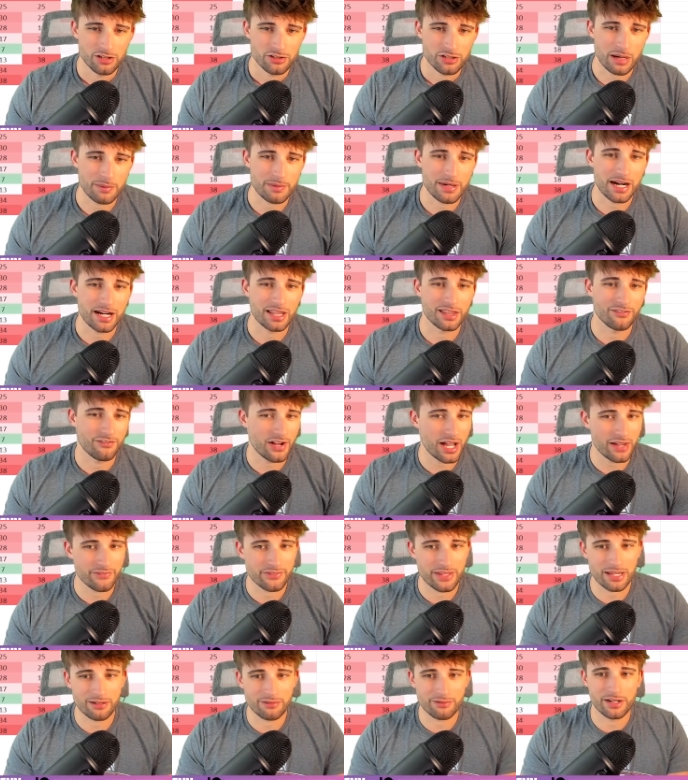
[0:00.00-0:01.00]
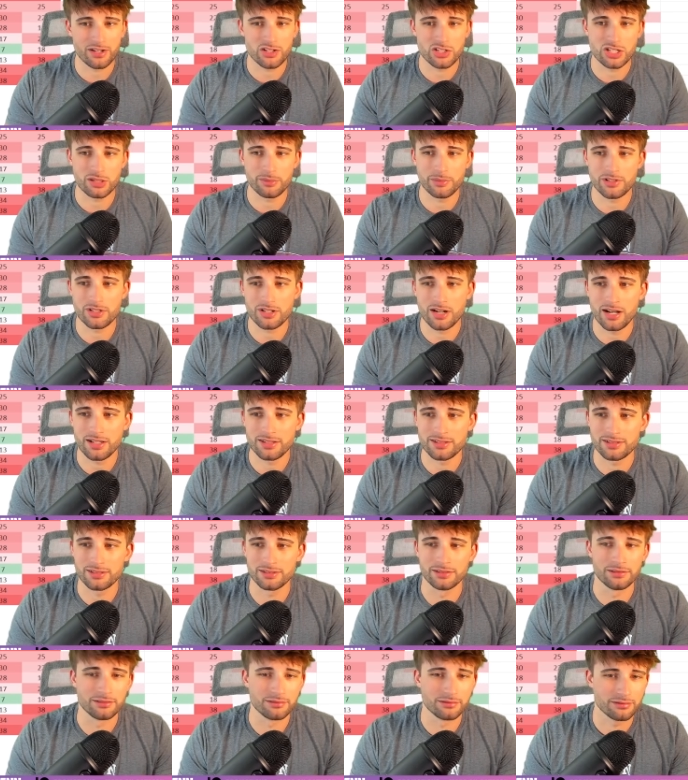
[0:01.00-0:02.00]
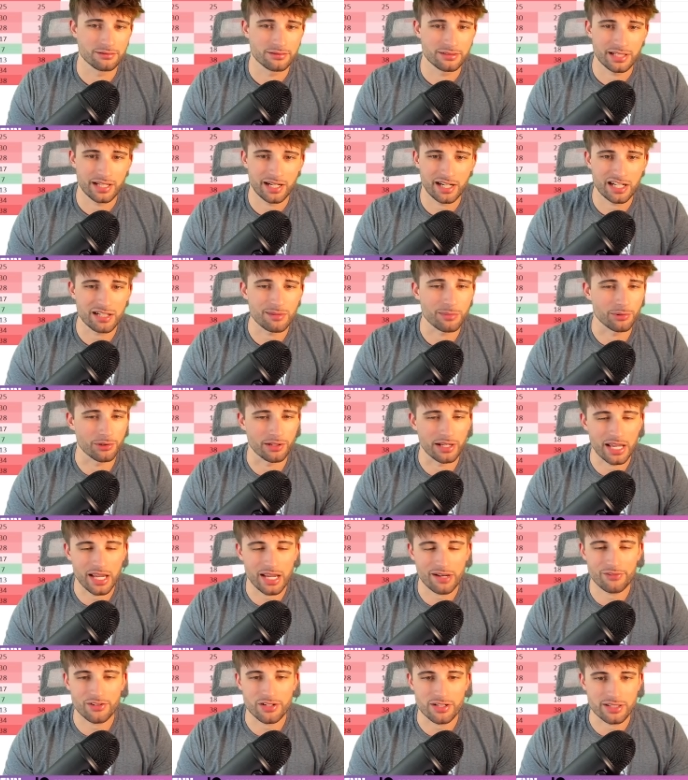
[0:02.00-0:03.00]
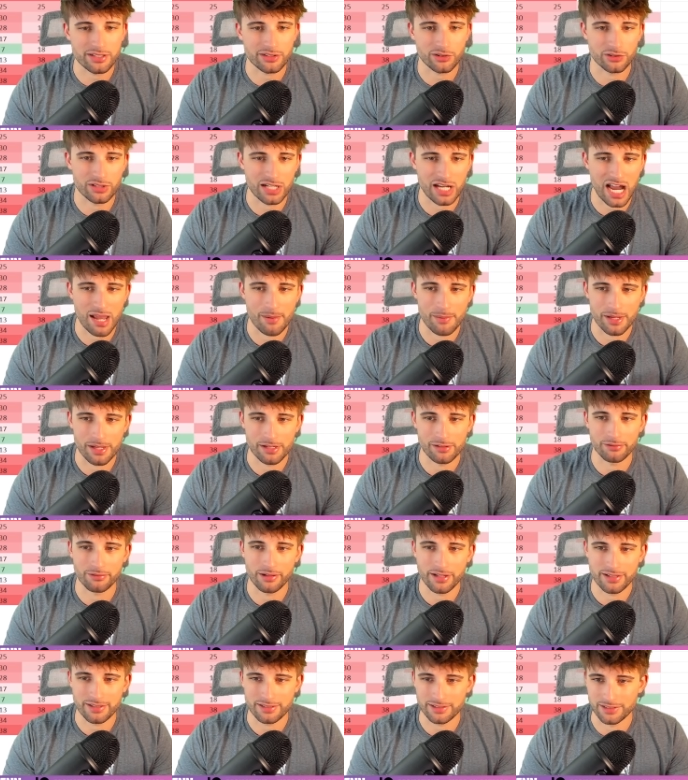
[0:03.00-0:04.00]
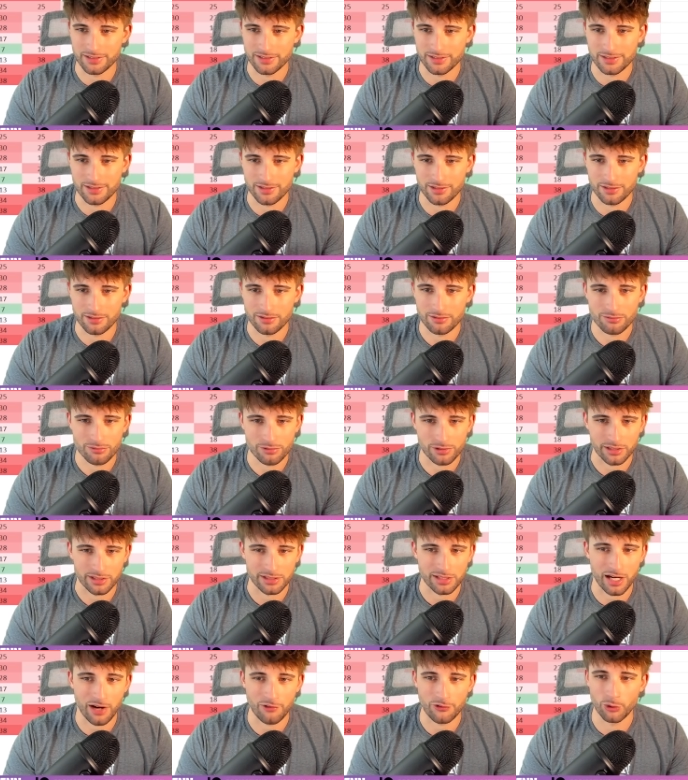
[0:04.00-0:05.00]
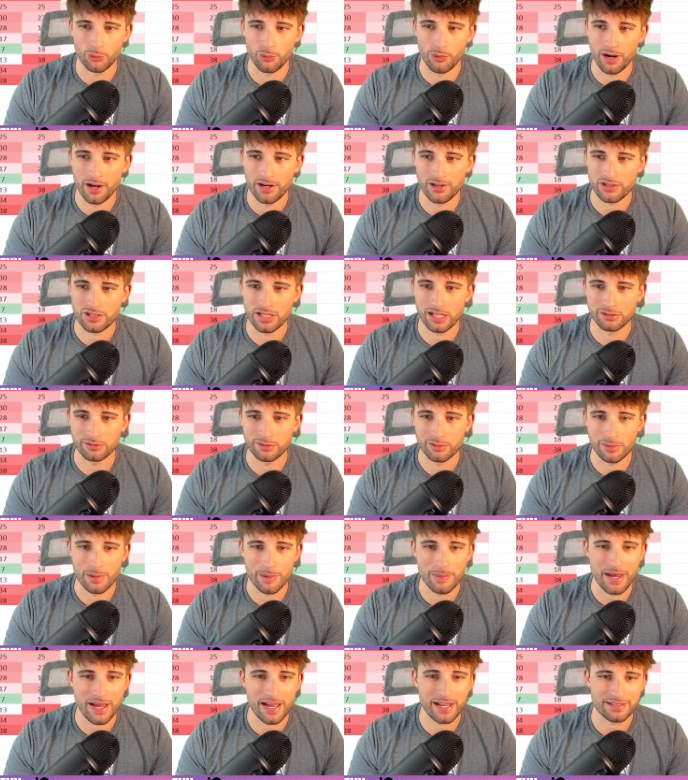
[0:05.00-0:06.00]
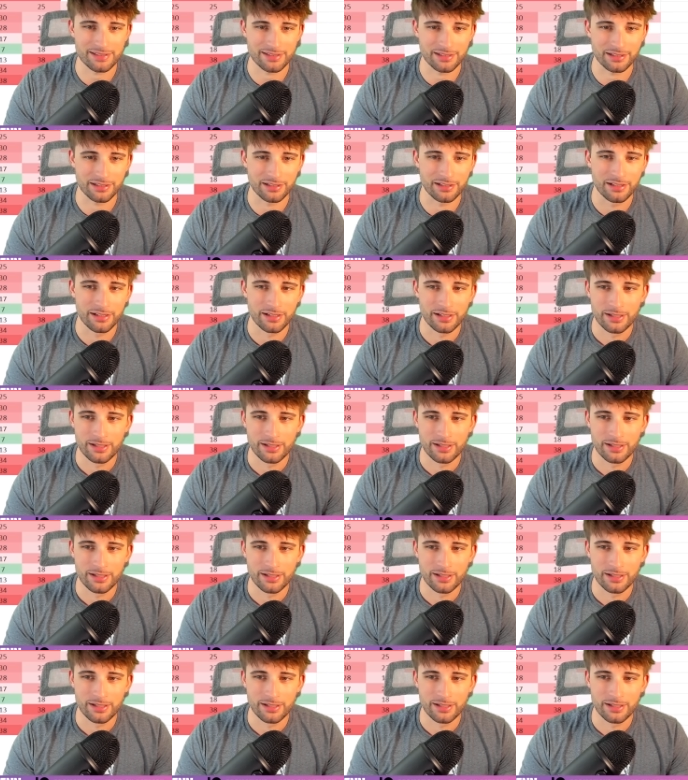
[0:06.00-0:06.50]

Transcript: Dropping down to the 5K range, Jimmie Johnson, terrible. Every single time he races, just really tough to watch. I will be passing.